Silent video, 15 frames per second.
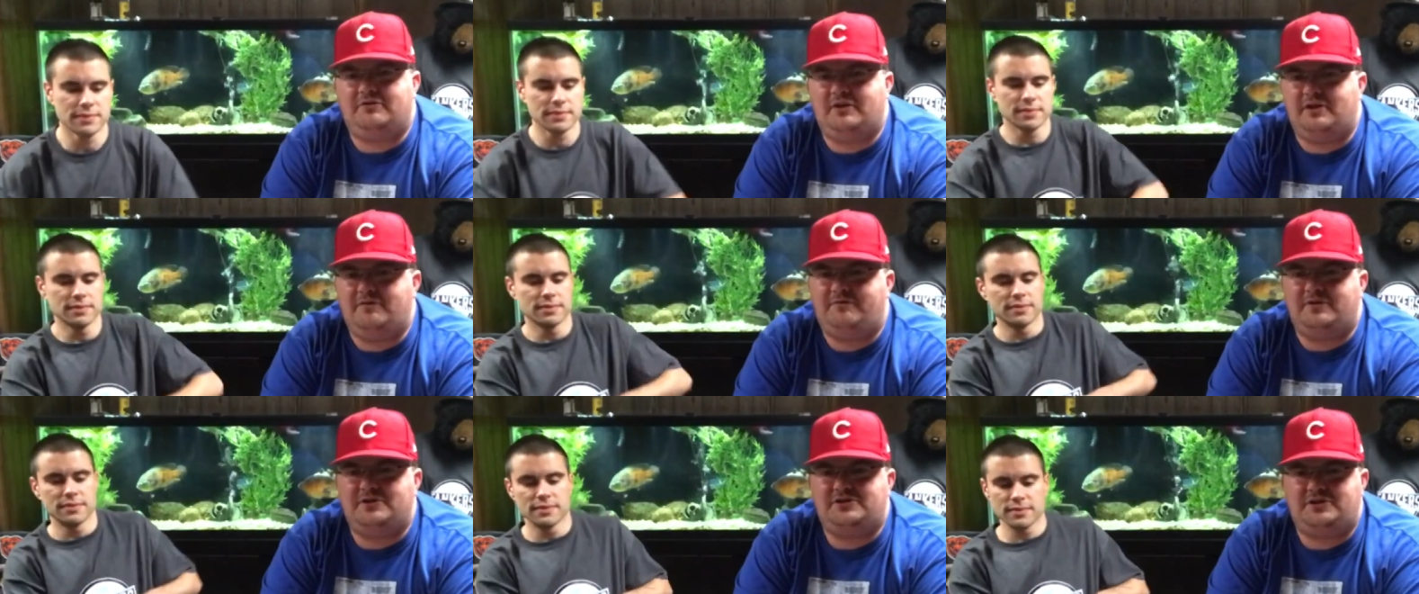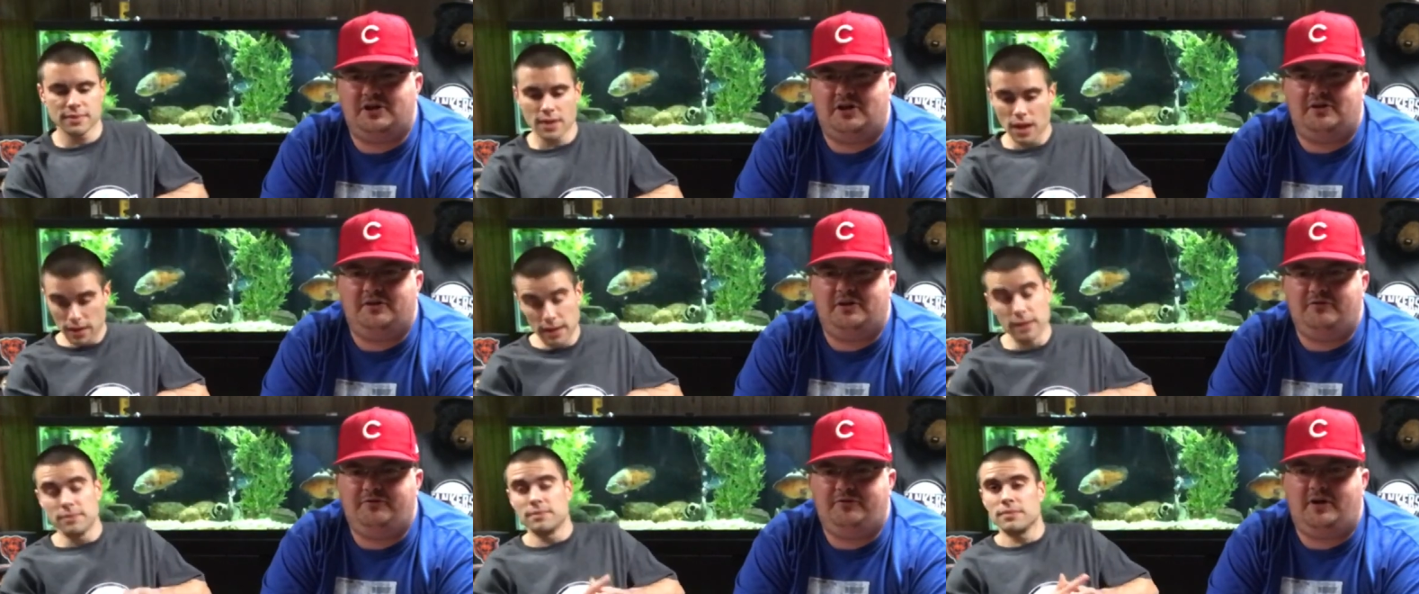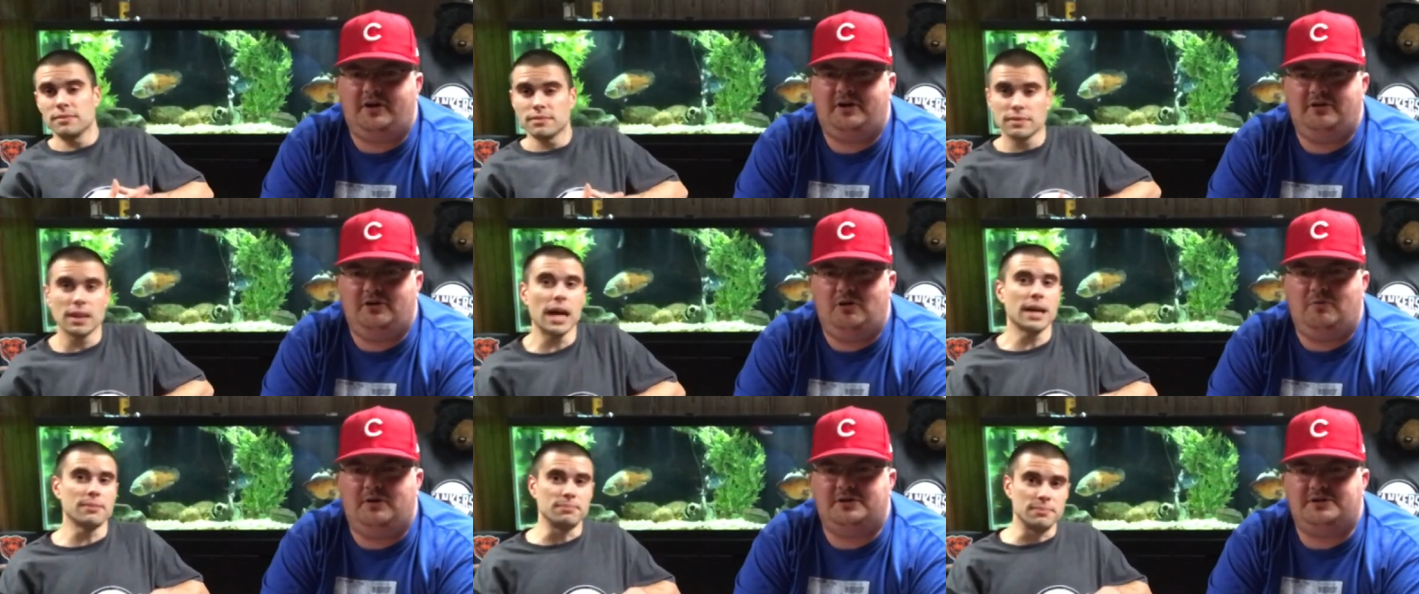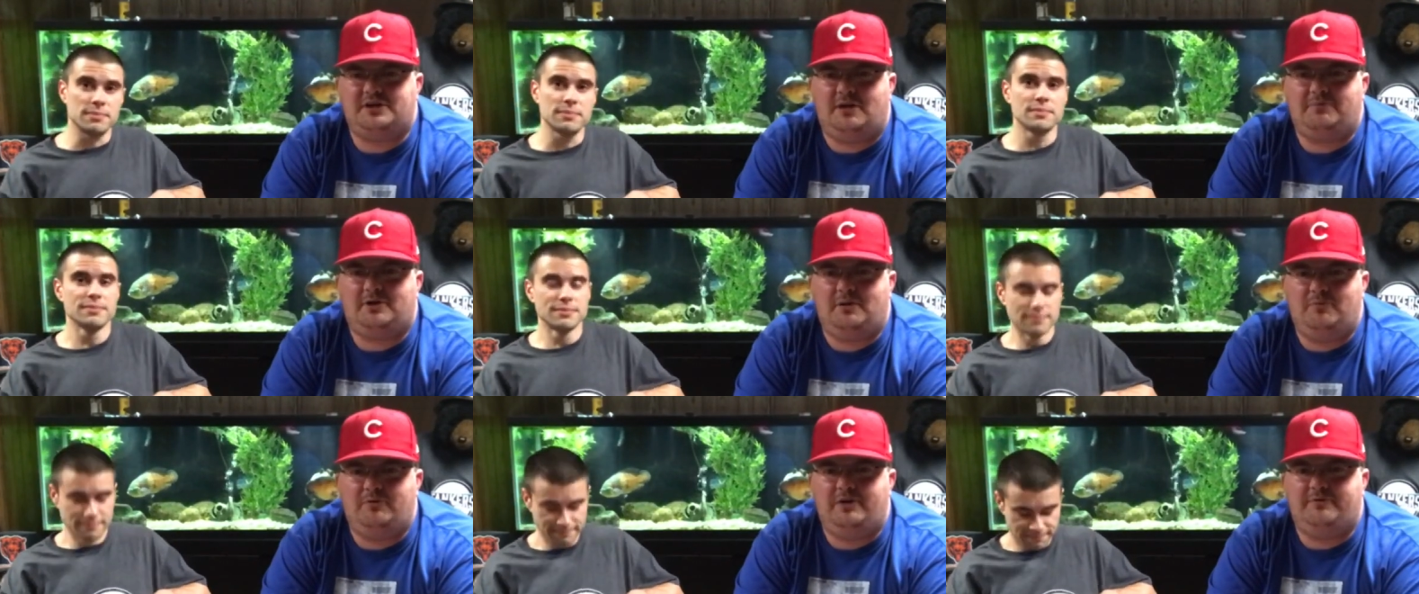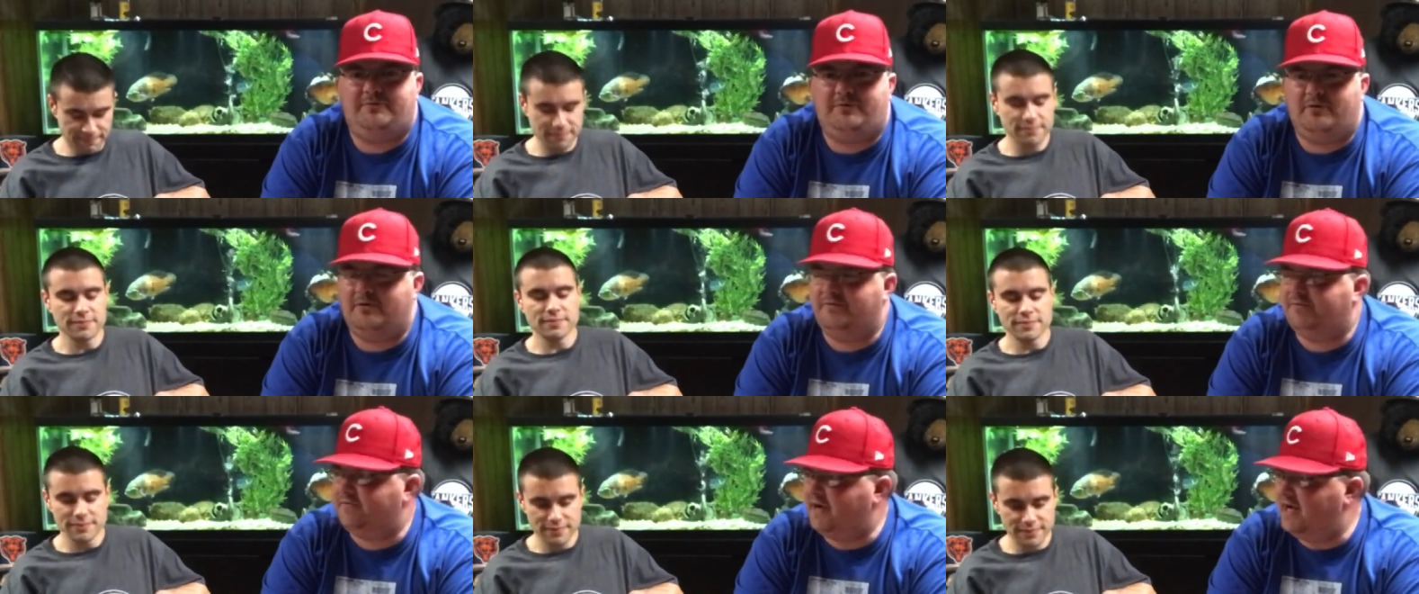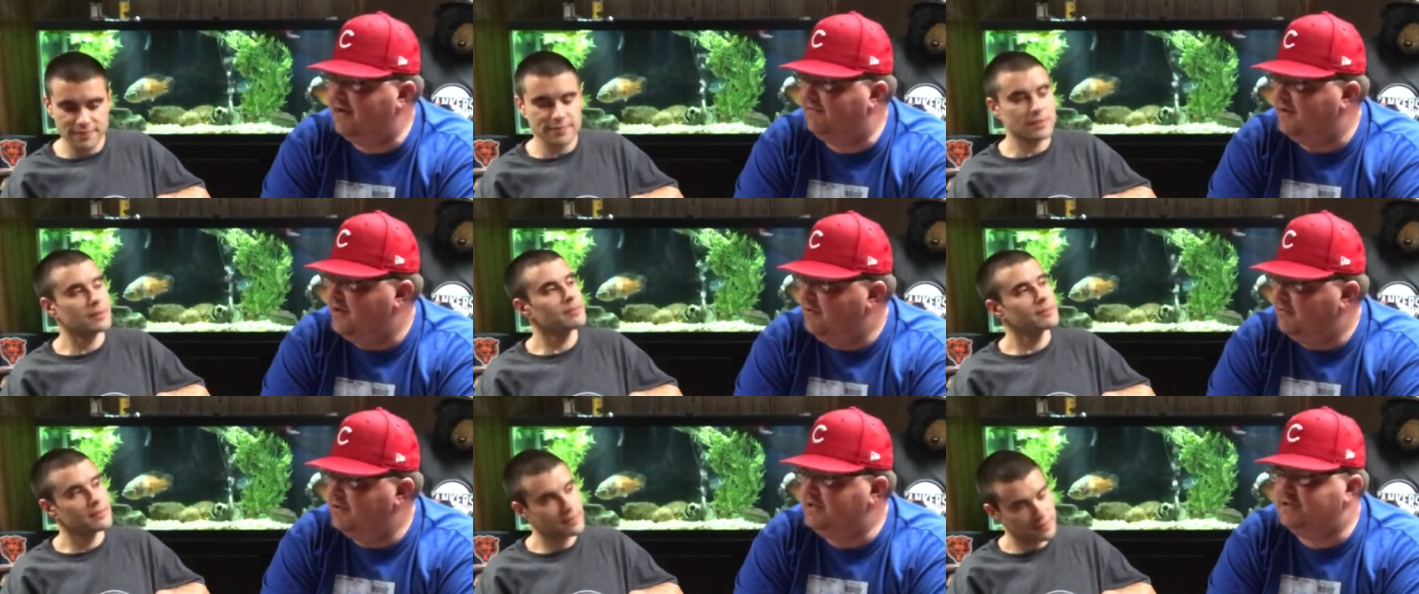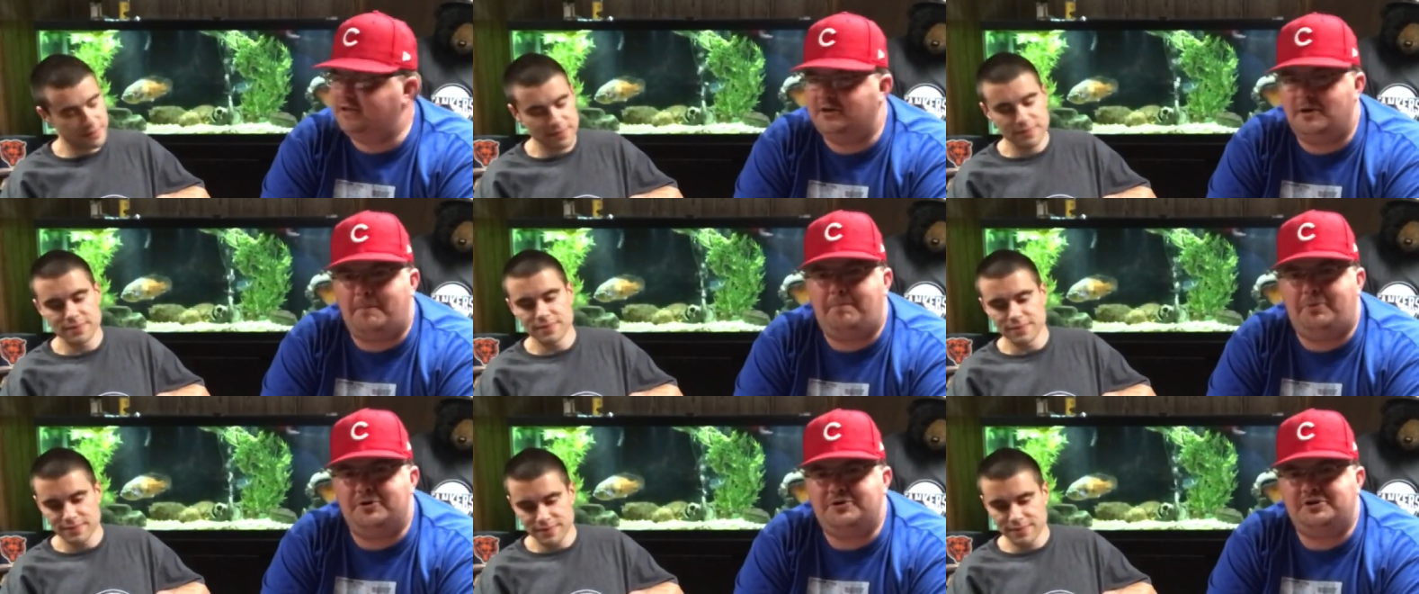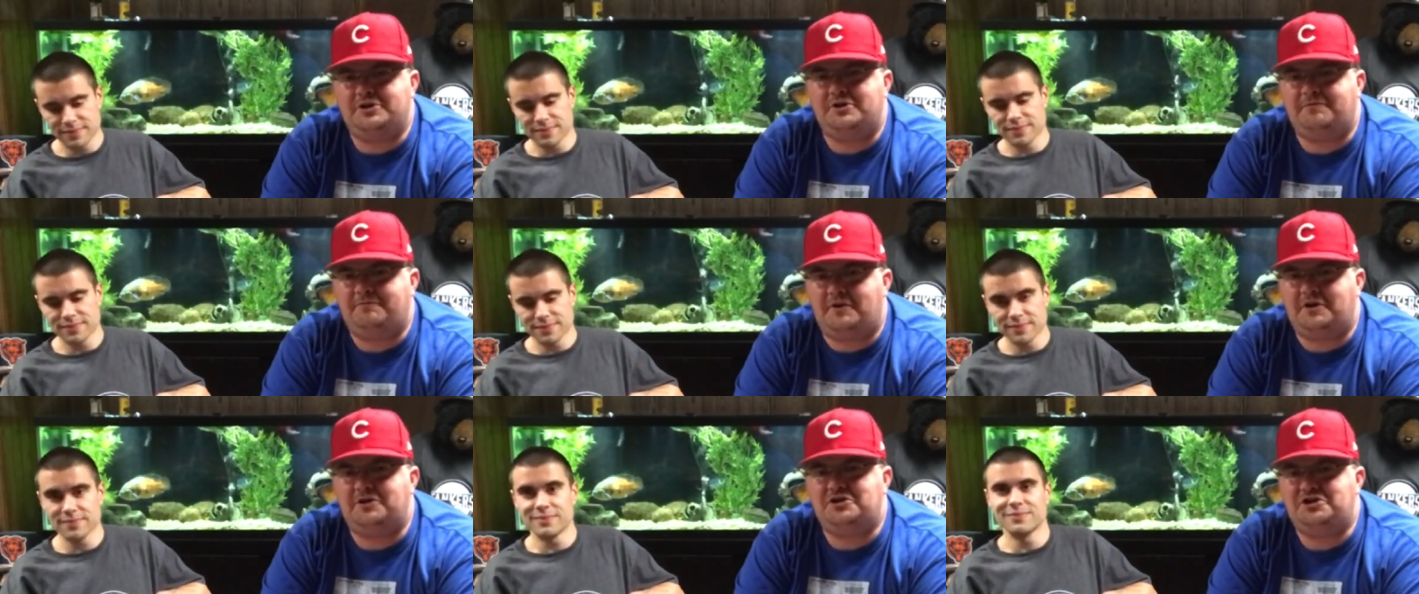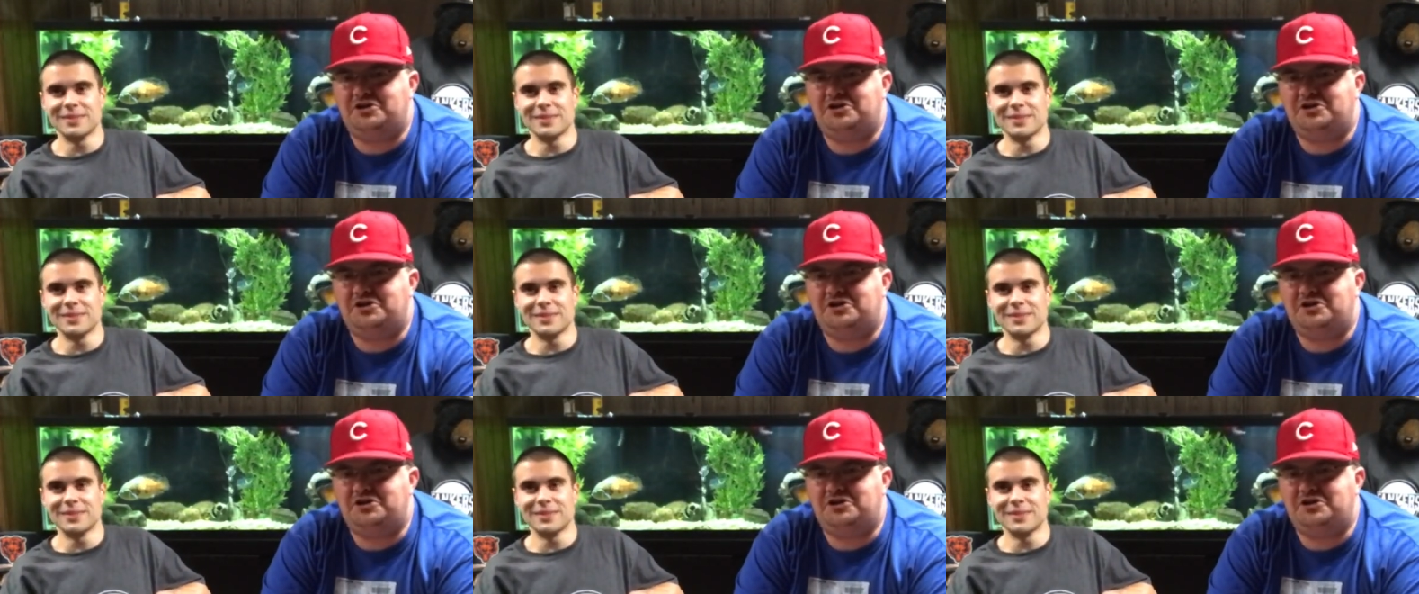Speaker 1: the Larry Fitzgerald. And they'll fucking know let what's him. up come week four and five when he's in there pushing their fucking